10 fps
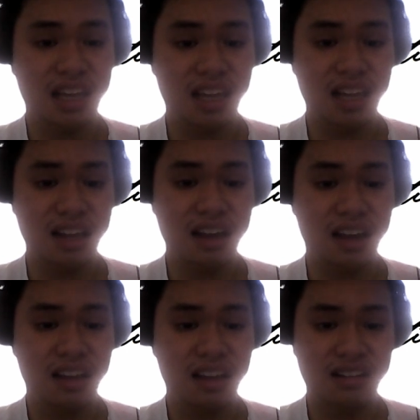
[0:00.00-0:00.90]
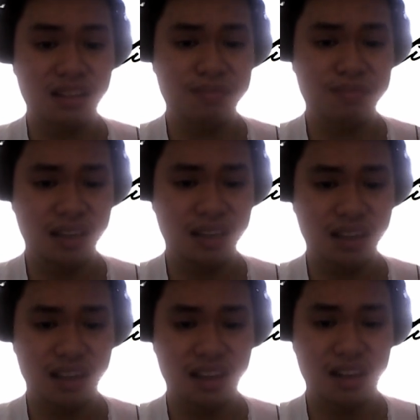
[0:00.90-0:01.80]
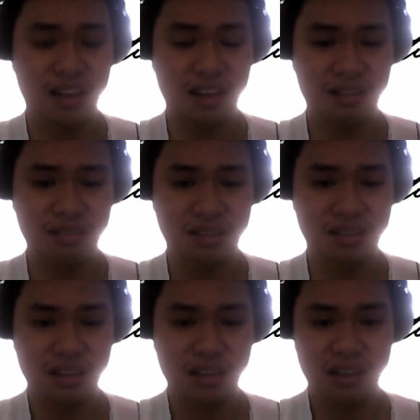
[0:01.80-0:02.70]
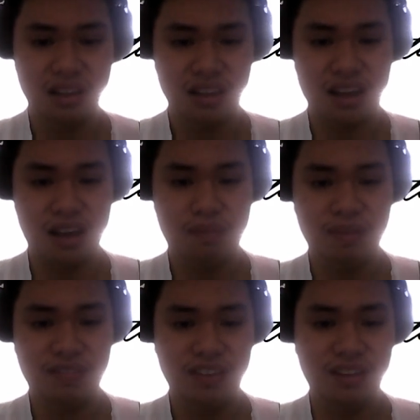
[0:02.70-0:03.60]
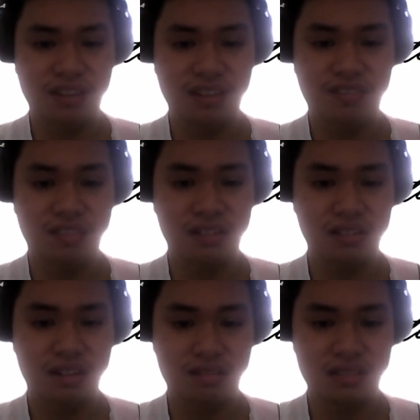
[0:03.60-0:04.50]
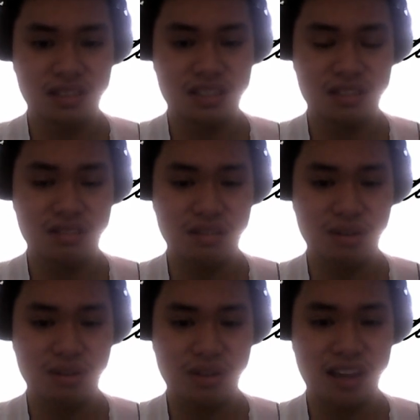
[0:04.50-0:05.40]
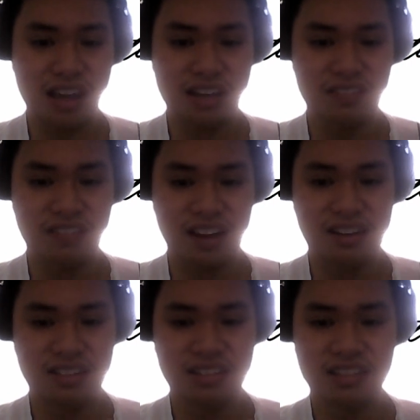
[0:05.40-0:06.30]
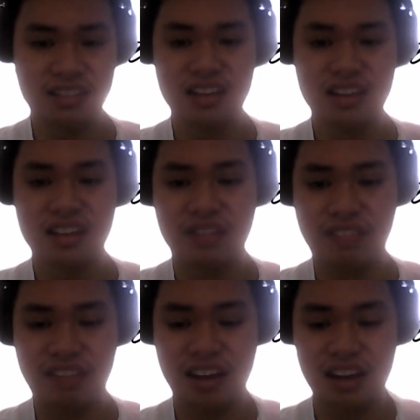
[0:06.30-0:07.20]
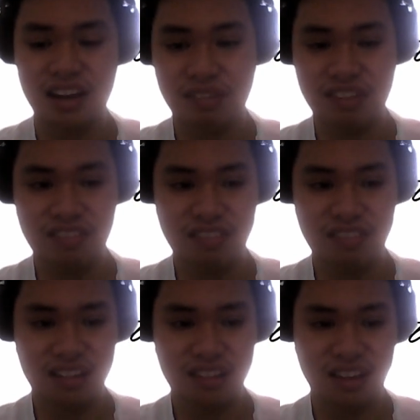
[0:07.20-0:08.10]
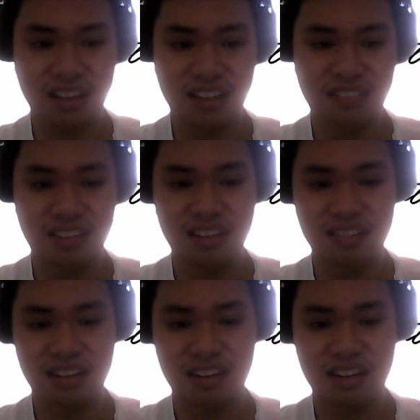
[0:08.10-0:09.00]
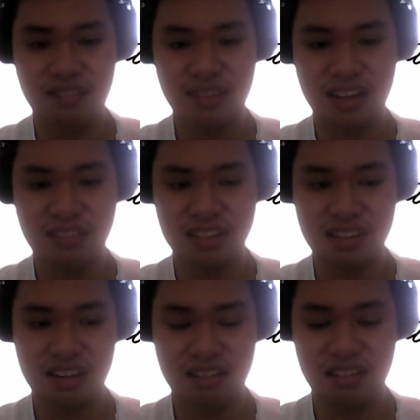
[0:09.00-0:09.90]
In IRDP, it allows IPv4 hosts to locate routers that provide IPv4 connectivity to other IP networks that are